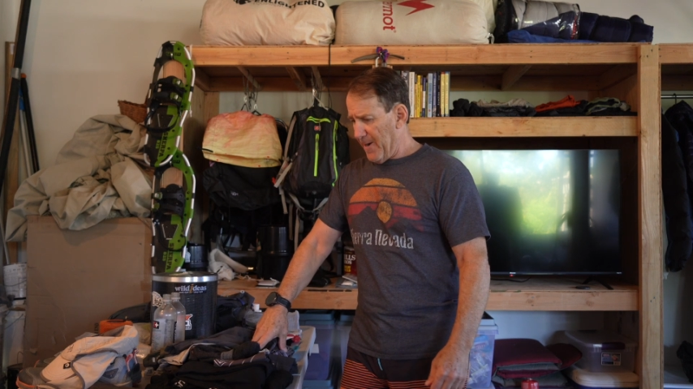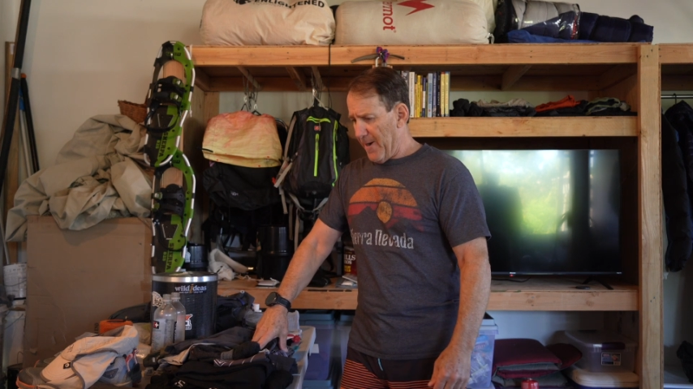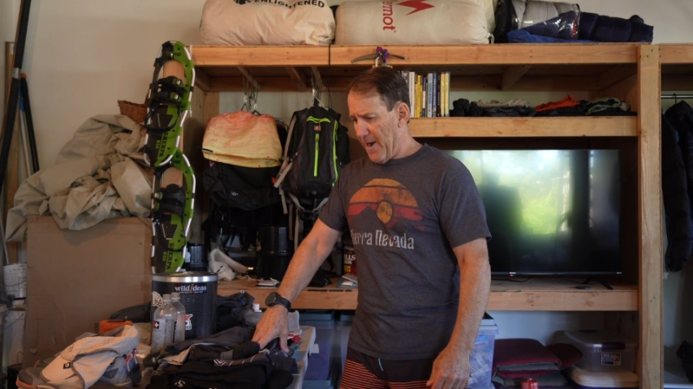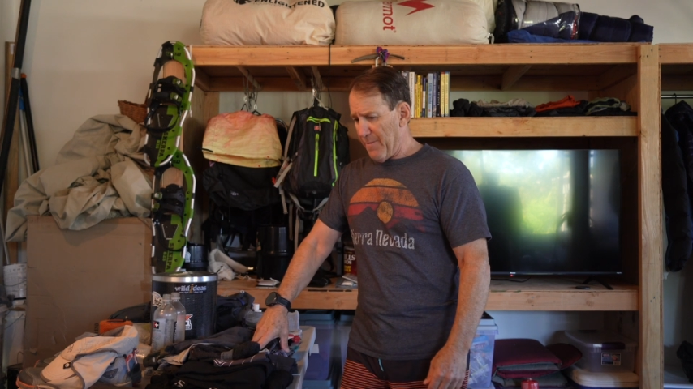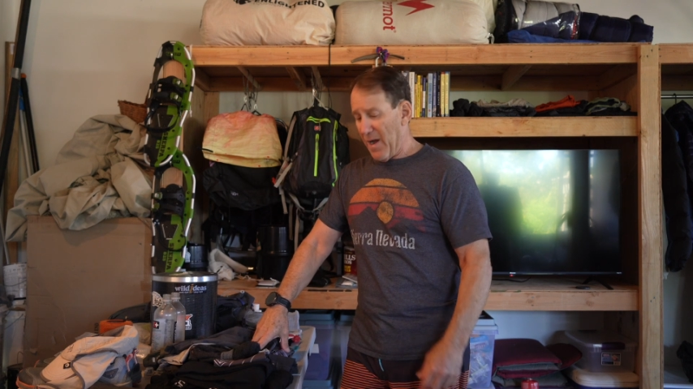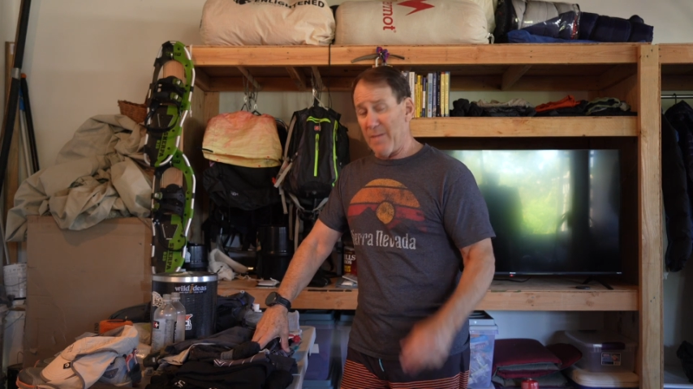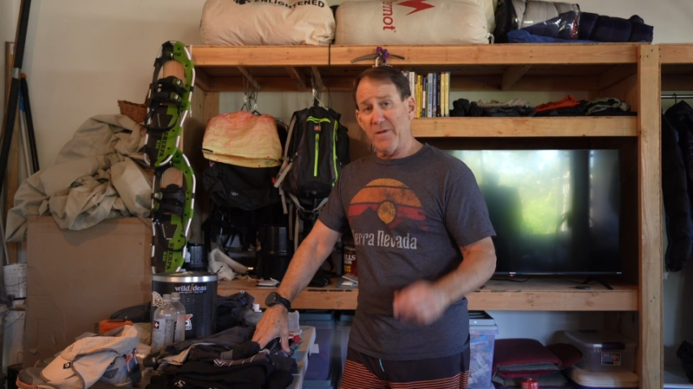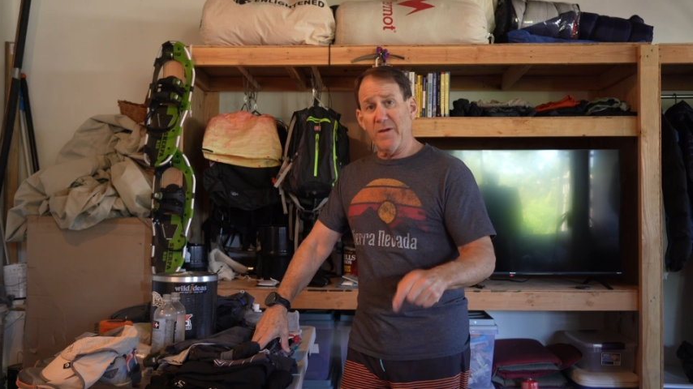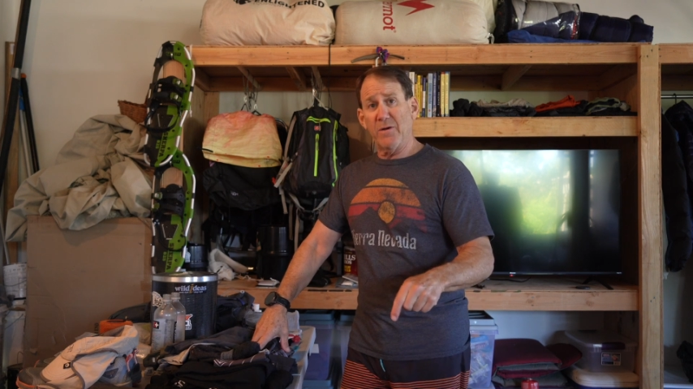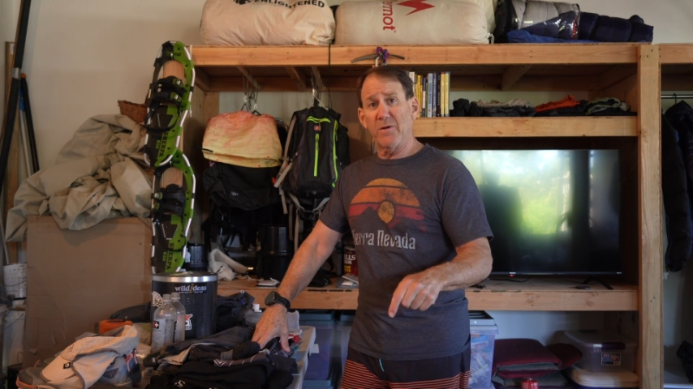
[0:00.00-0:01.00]
I'm
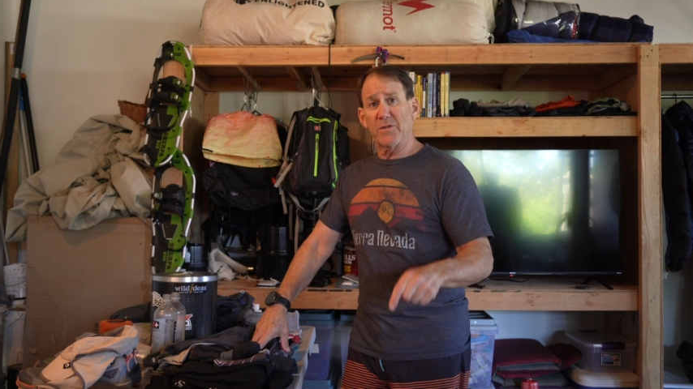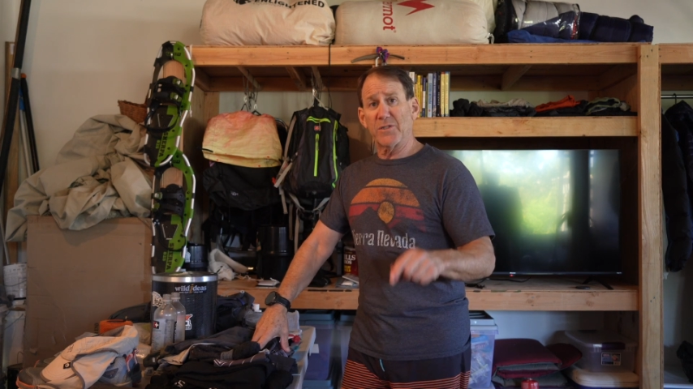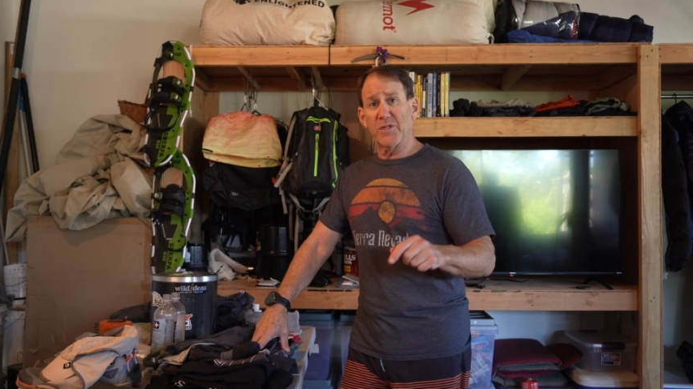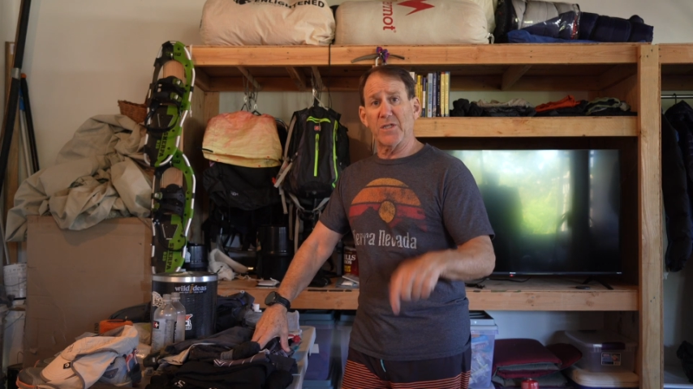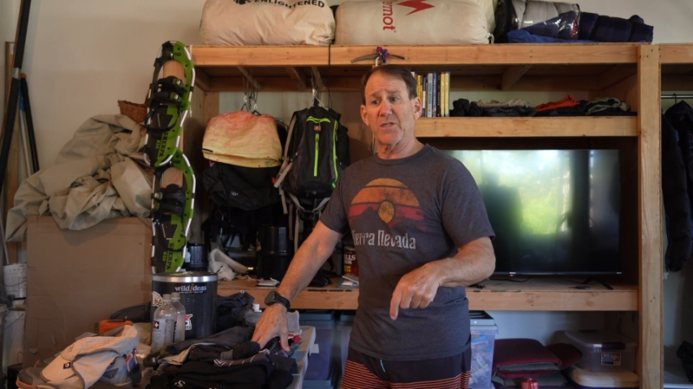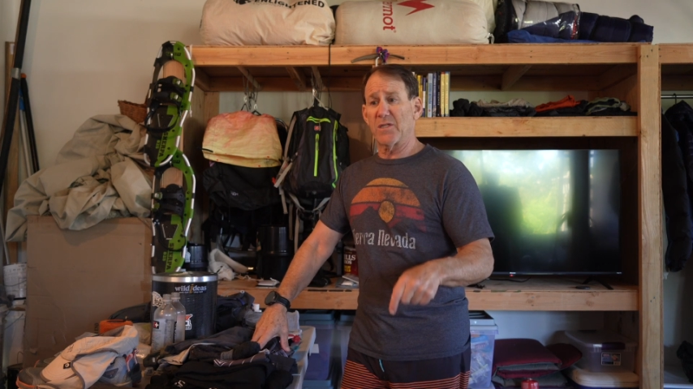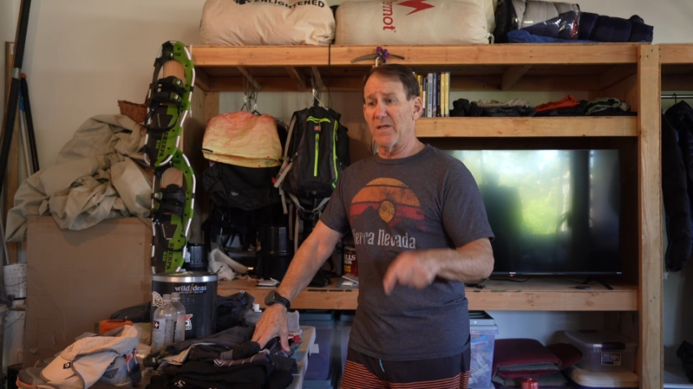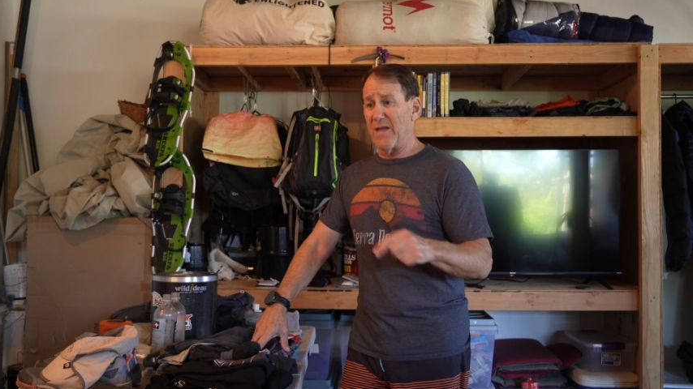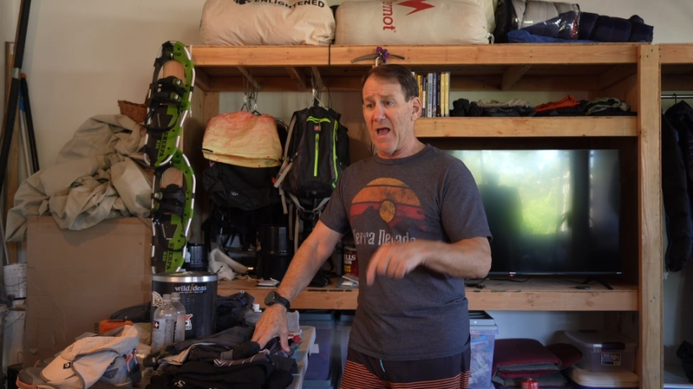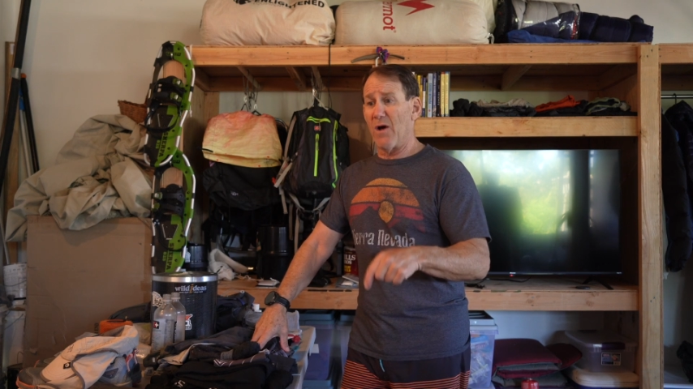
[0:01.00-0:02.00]
here just
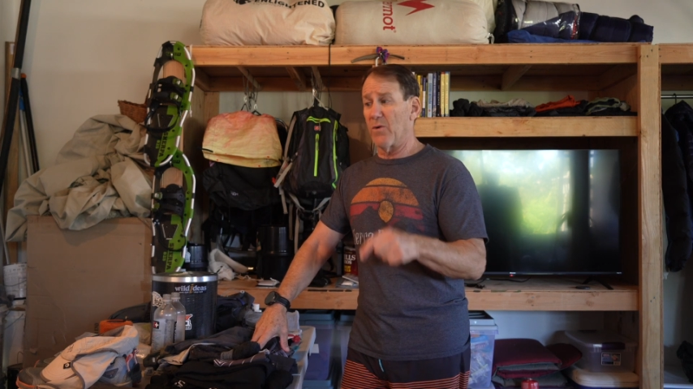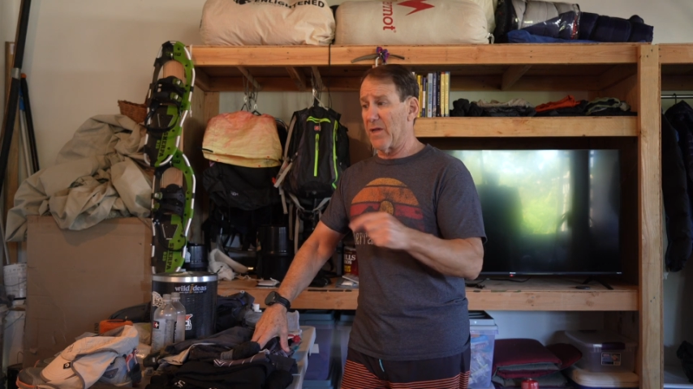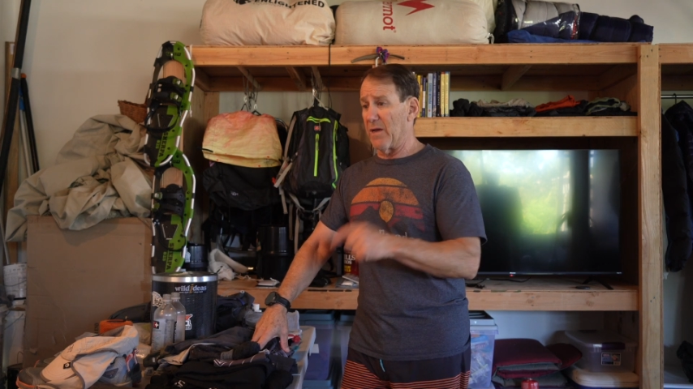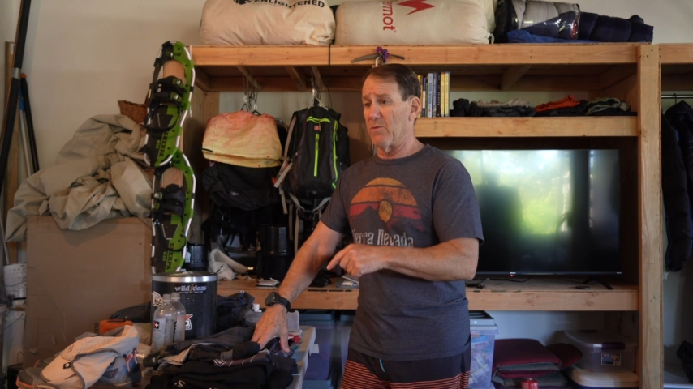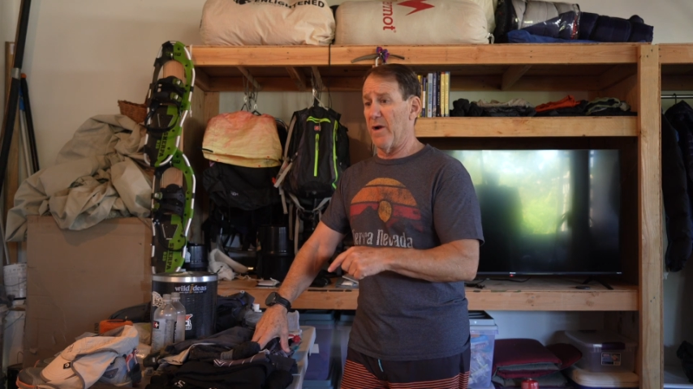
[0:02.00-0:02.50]
now getting